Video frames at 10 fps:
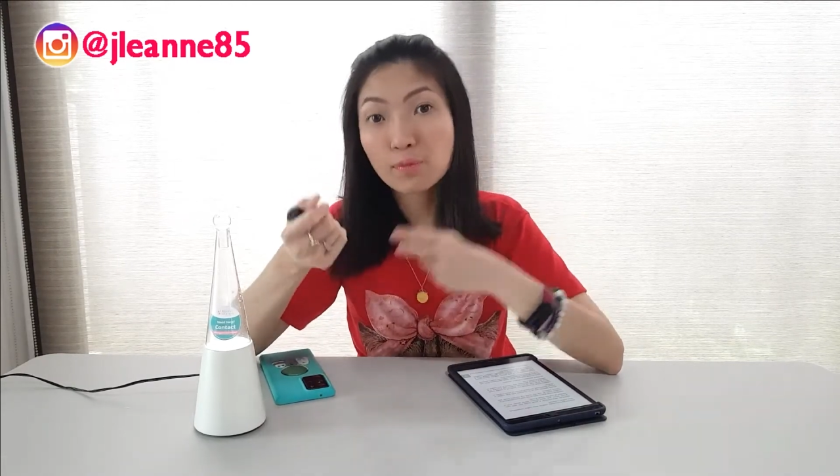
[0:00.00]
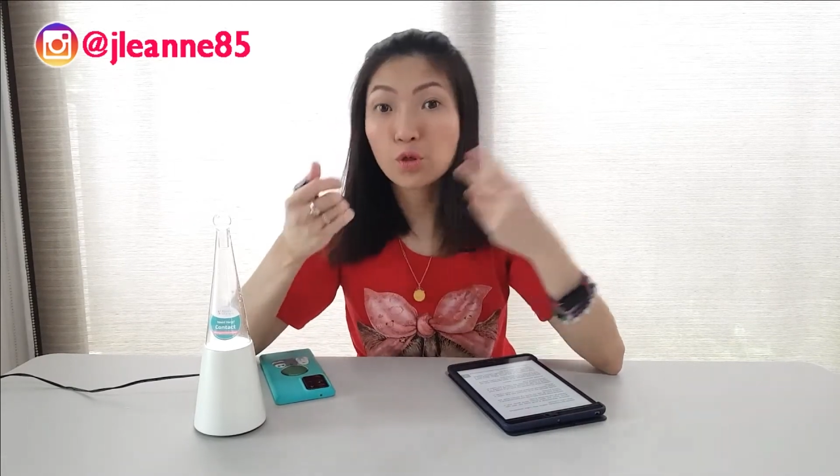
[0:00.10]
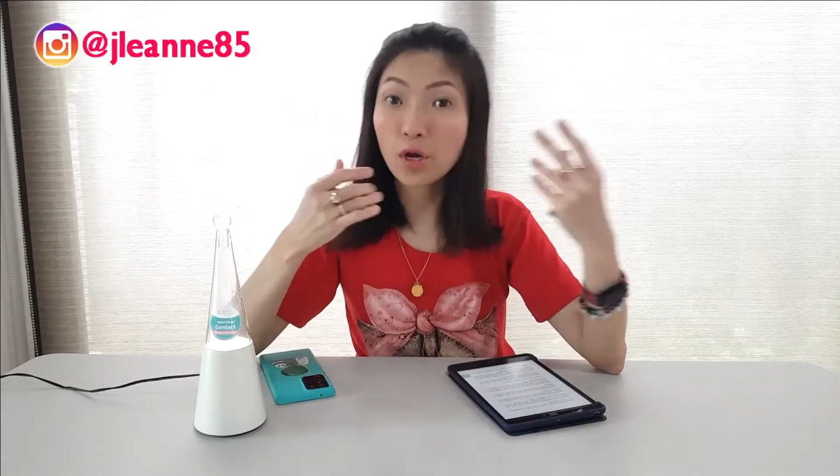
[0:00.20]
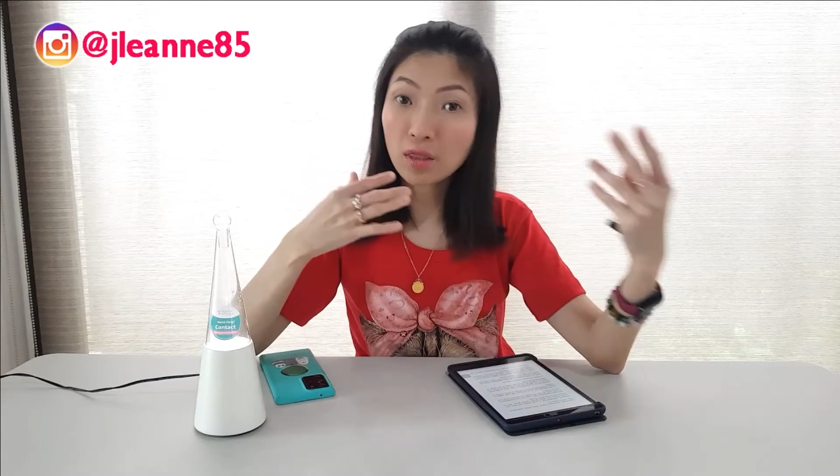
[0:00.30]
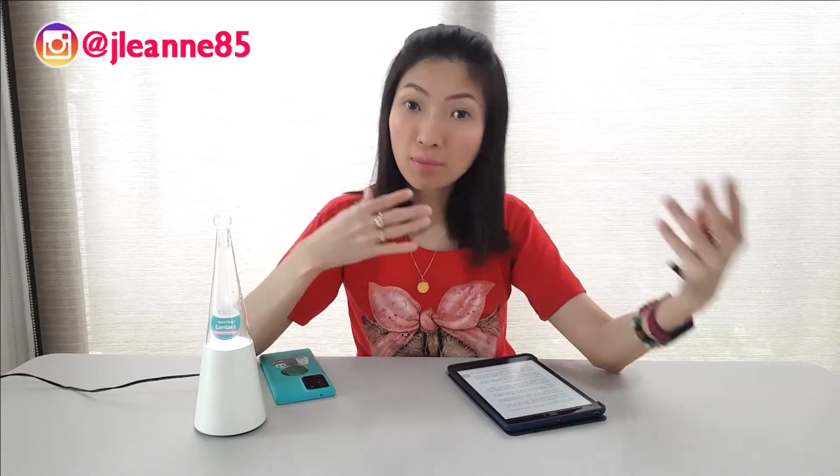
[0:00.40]

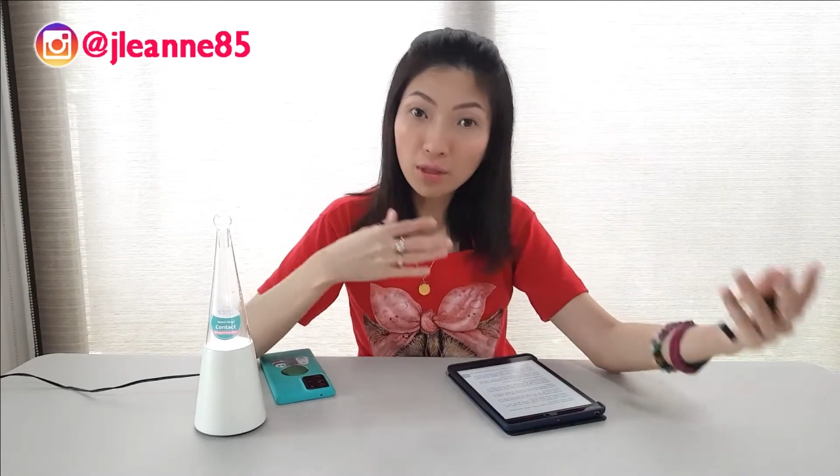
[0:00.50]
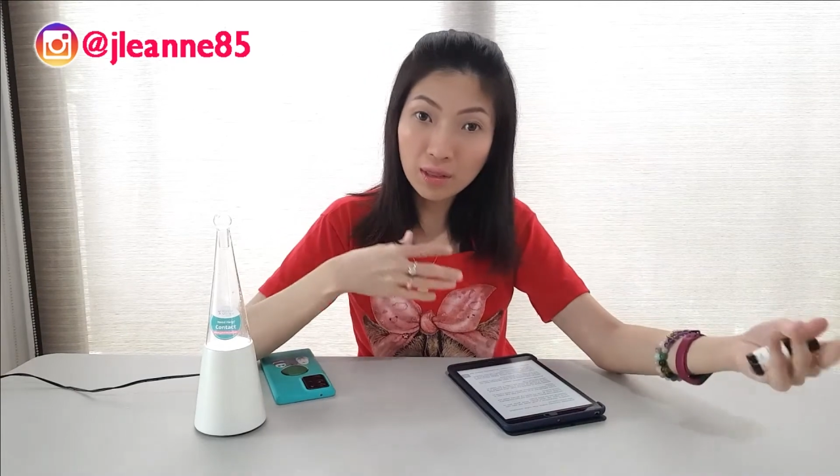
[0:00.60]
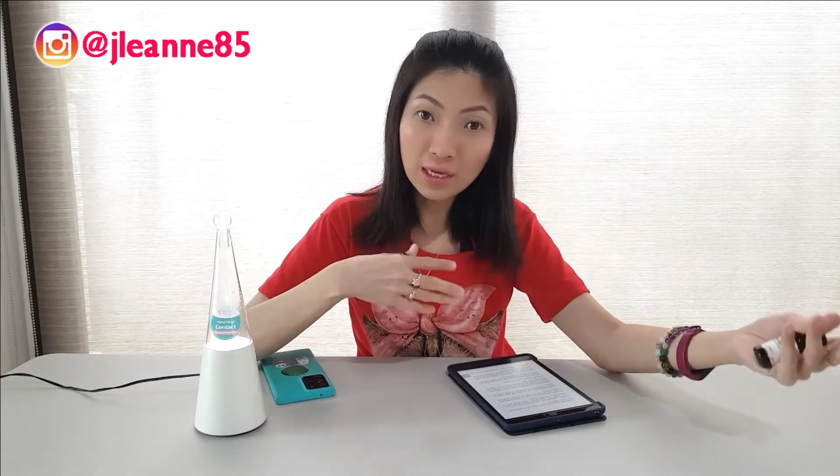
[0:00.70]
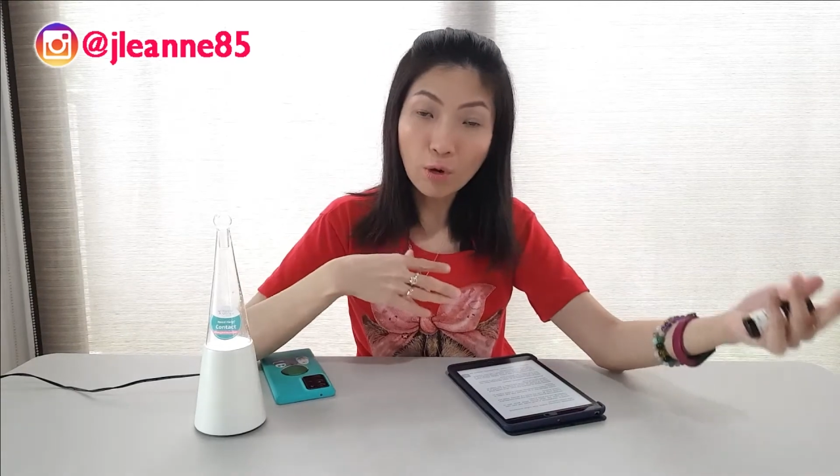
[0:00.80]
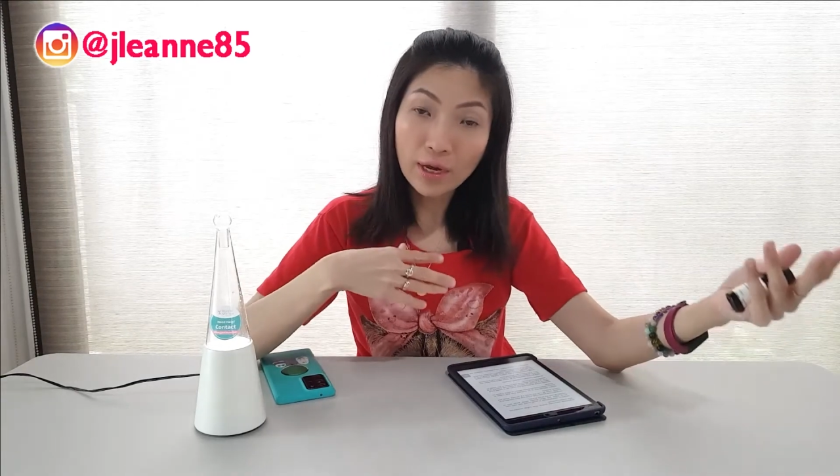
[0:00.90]
join the
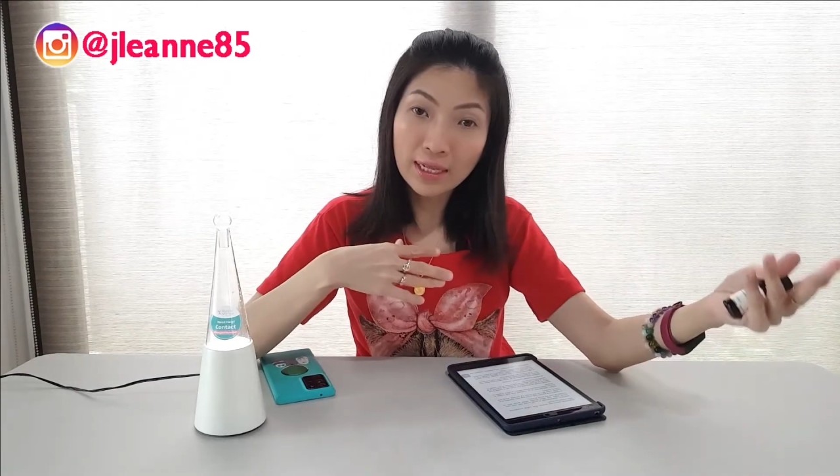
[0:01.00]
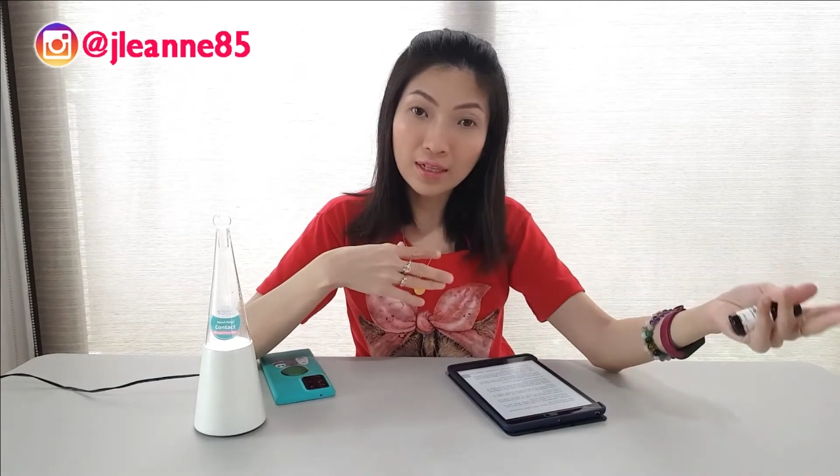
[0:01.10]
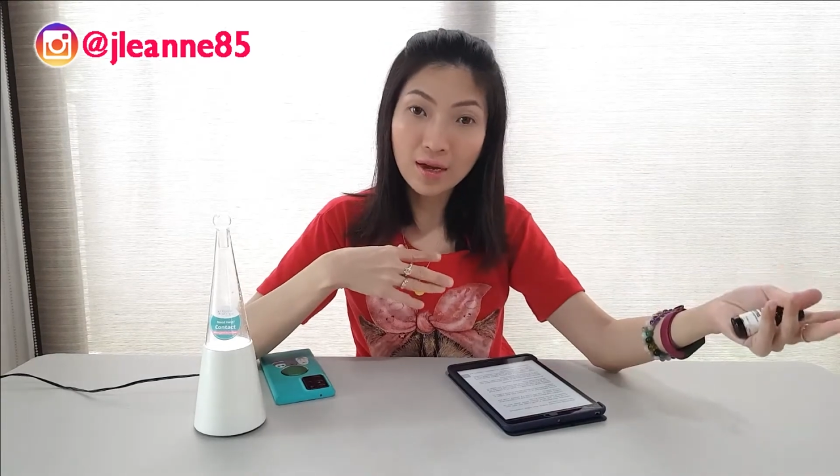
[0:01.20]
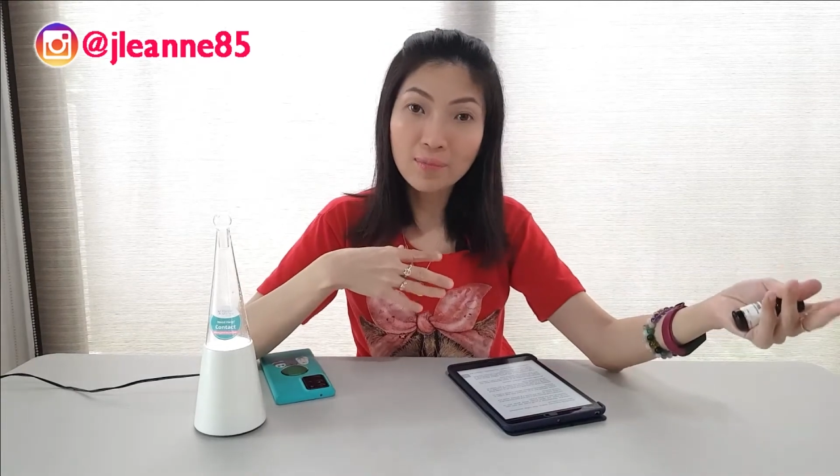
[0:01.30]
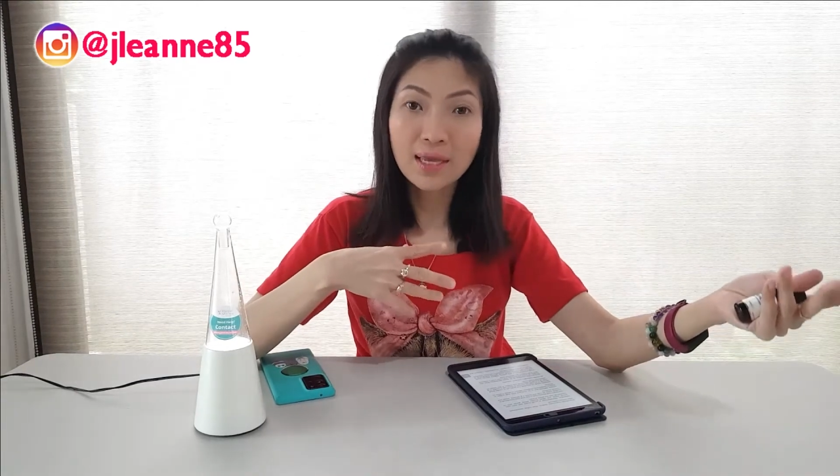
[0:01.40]
monthly oily
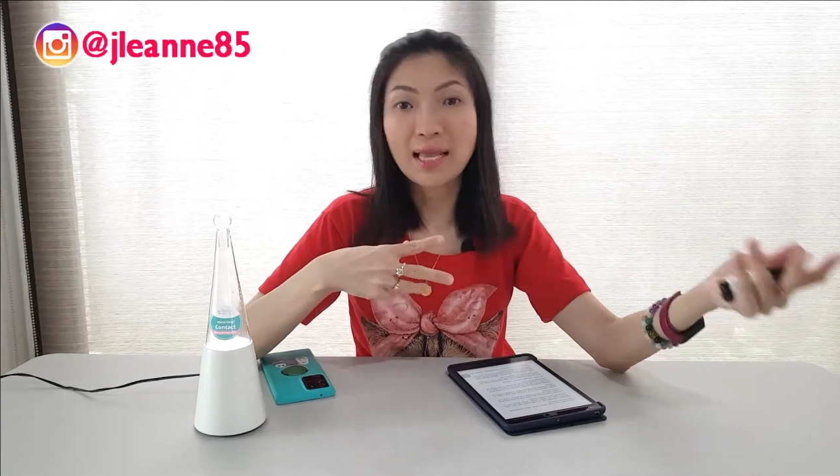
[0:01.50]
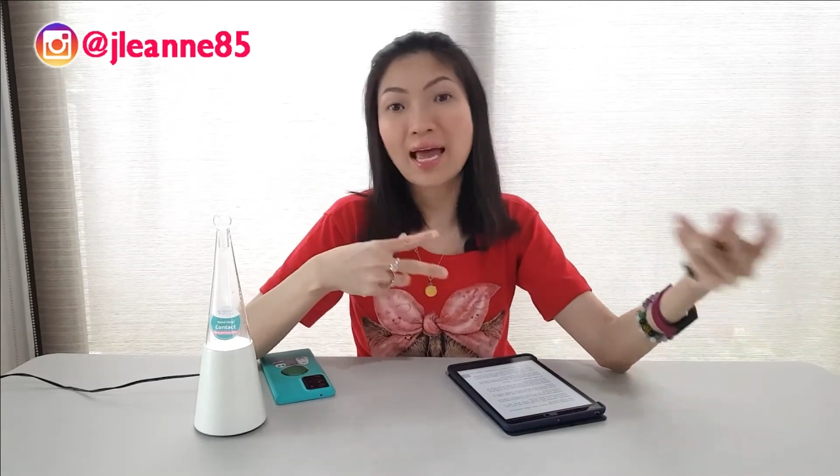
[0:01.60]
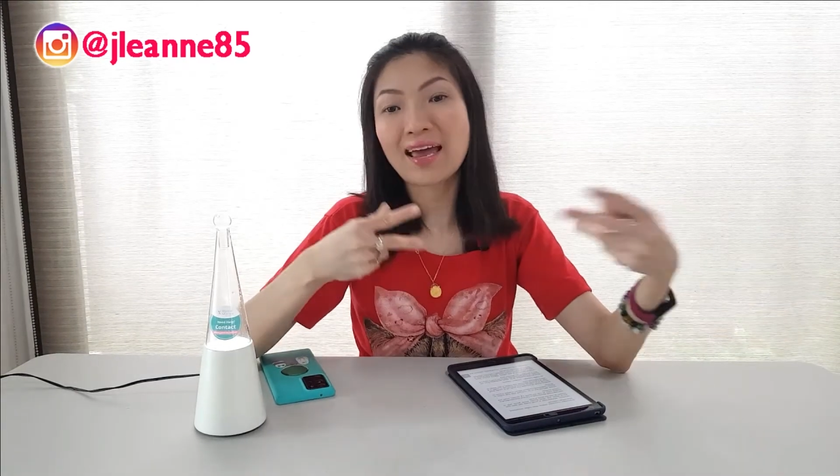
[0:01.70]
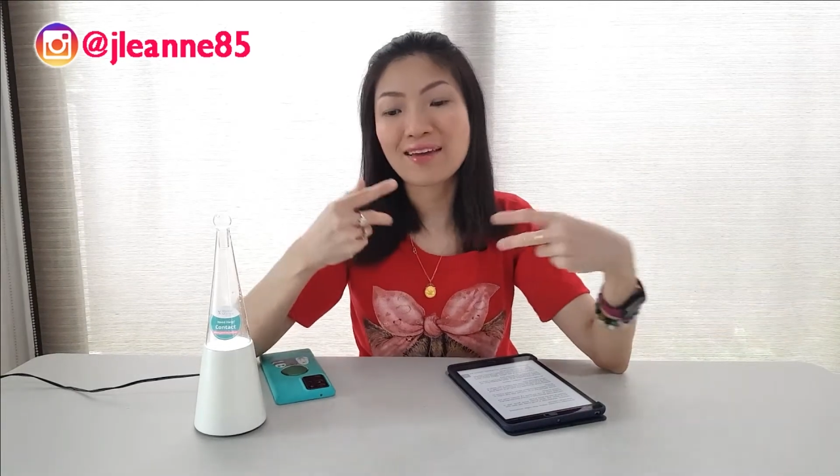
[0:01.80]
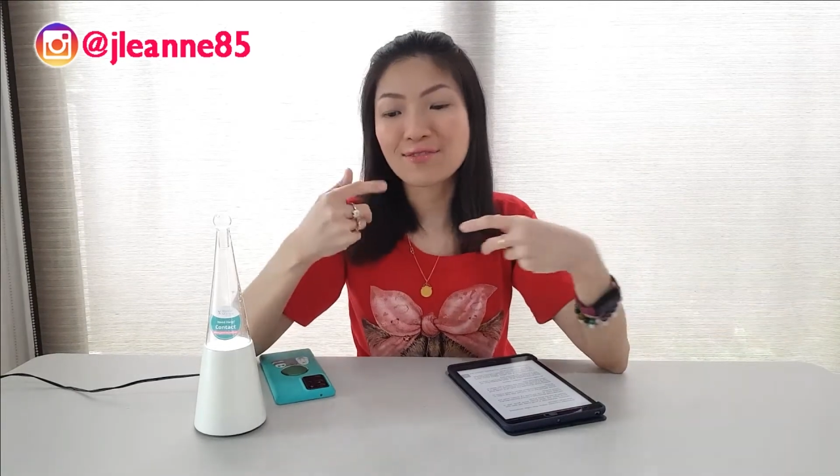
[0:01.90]
club that
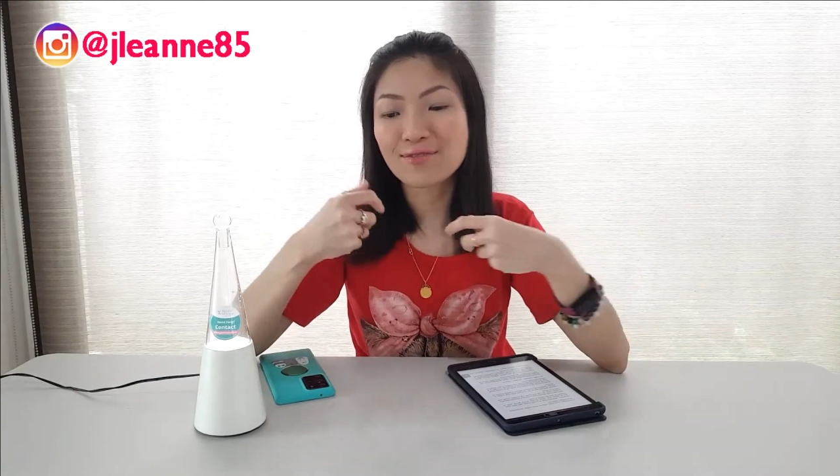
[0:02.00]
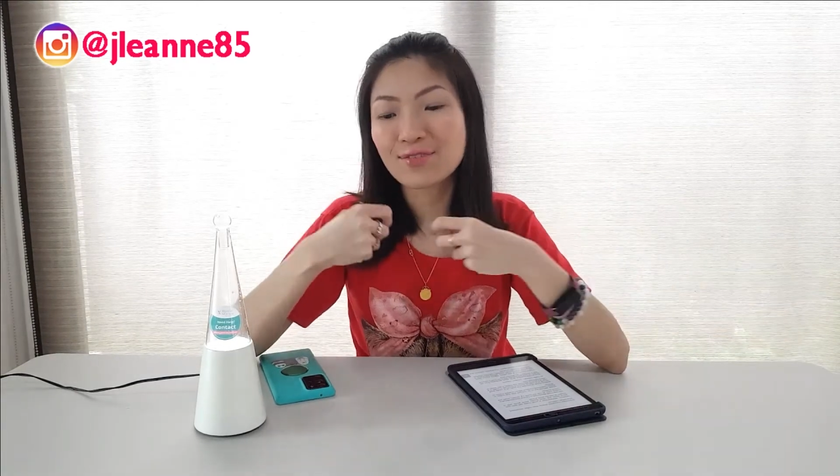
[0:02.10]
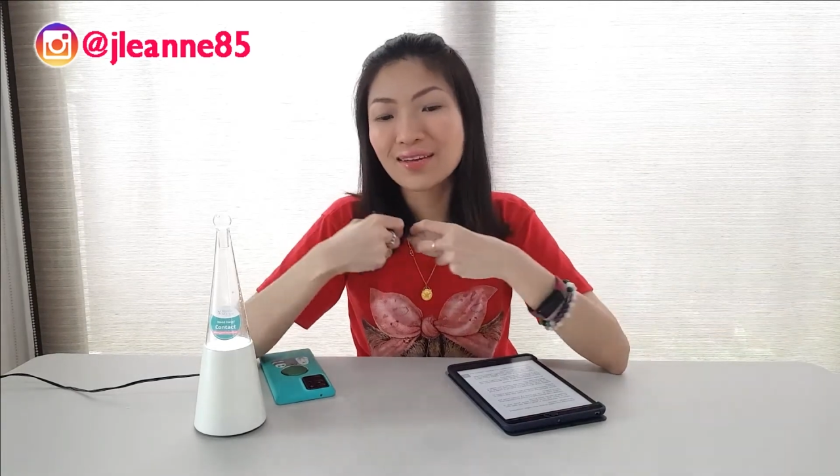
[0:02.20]
I've